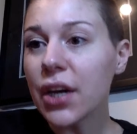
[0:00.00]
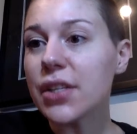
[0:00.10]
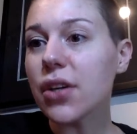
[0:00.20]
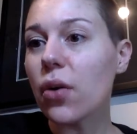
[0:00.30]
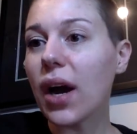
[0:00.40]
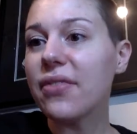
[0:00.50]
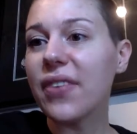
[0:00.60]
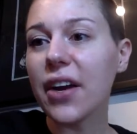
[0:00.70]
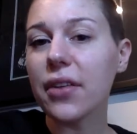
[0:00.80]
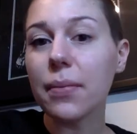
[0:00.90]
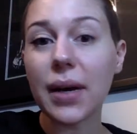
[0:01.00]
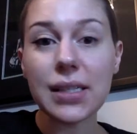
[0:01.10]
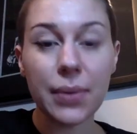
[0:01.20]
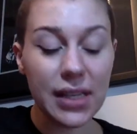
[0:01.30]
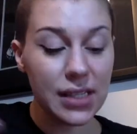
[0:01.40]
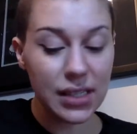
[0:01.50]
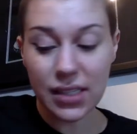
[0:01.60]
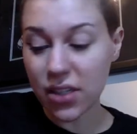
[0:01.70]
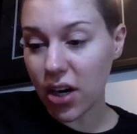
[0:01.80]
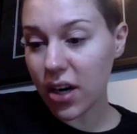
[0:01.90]
So I figure the best place to
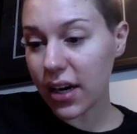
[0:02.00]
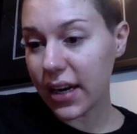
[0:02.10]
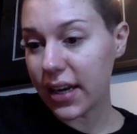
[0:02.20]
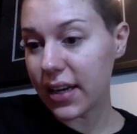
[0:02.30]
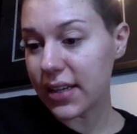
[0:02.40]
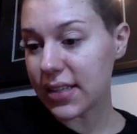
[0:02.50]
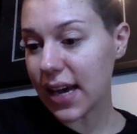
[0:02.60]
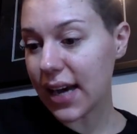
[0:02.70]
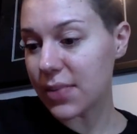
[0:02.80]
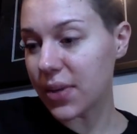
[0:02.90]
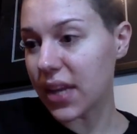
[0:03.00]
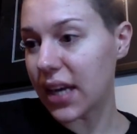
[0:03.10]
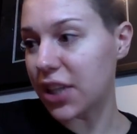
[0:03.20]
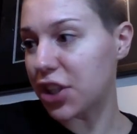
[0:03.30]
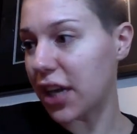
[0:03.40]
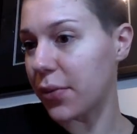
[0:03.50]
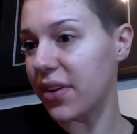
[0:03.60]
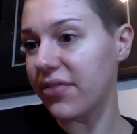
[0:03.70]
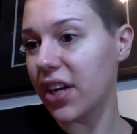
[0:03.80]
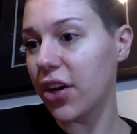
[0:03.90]
start is, as with any
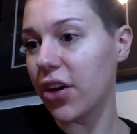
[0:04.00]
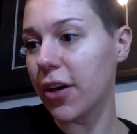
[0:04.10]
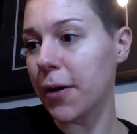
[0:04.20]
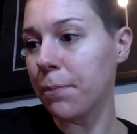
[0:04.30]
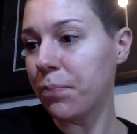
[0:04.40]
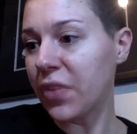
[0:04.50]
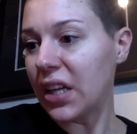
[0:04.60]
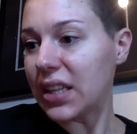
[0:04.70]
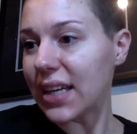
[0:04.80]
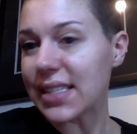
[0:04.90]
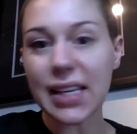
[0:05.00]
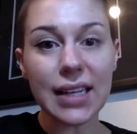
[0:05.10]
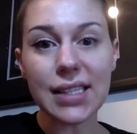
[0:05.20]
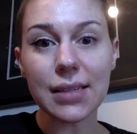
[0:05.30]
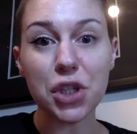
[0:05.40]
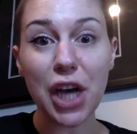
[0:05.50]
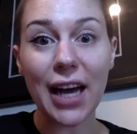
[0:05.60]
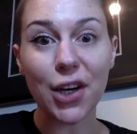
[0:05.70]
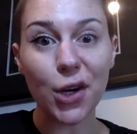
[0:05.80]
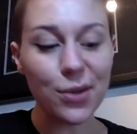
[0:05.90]
shadowy figure, let's get some
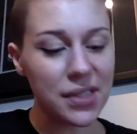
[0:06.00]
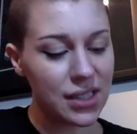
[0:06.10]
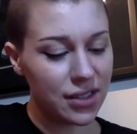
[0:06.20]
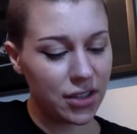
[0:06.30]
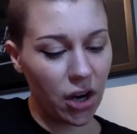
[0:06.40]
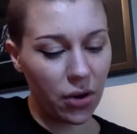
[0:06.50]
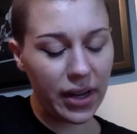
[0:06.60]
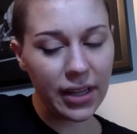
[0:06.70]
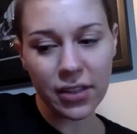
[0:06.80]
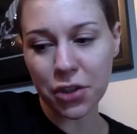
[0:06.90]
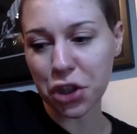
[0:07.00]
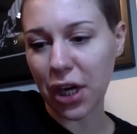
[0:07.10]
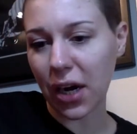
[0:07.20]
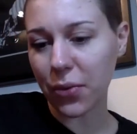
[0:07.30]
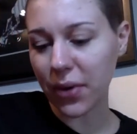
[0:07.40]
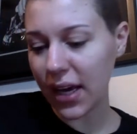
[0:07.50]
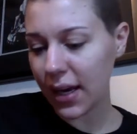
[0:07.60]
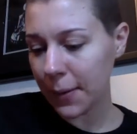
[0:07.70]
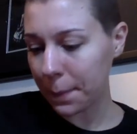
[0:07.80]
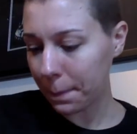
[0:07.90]
shadows going, shall
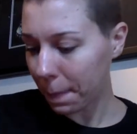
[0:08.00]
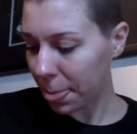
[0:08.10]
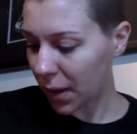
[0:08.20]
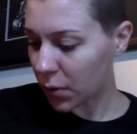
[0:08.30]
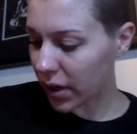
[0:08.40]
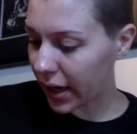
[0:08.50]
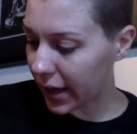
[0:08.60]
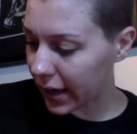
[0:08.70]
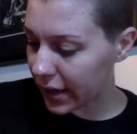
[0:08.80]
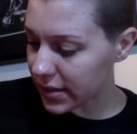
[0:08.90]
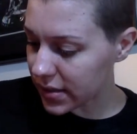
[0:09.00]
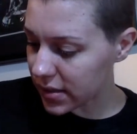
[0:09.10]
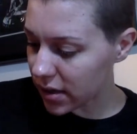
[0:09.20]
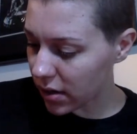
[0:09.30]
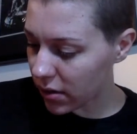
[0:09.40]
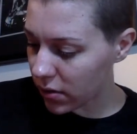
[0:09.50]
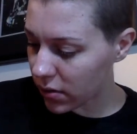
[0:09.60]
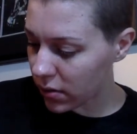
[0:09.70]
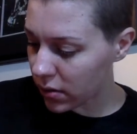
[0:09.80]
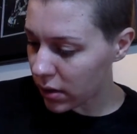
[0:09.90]
we? Okay,
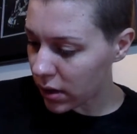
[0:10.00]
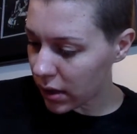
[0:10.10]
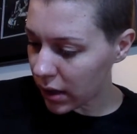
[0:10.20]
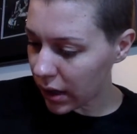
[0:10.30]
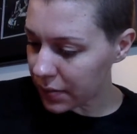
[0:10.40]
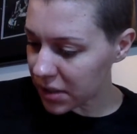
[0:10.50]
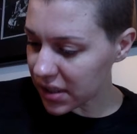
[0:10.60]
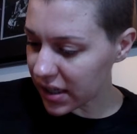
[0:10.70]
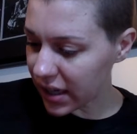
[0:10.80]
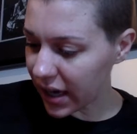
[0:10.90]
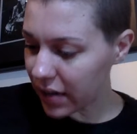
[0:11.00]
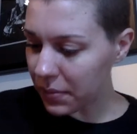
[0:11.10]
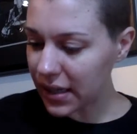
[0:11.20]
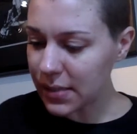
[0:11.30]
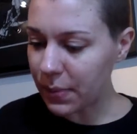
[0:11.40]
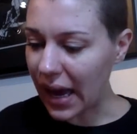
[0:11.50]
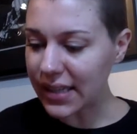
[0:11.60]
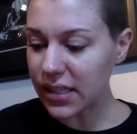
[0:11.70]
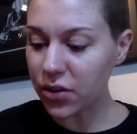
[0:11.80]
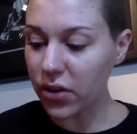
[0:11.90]
so I'm just going to kind of mix
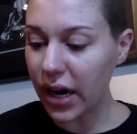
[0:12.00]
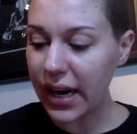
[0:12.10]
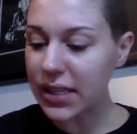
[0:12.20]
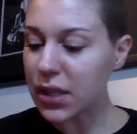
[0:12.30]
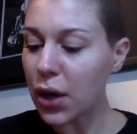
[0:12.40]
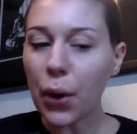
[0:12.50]
blacks and grays,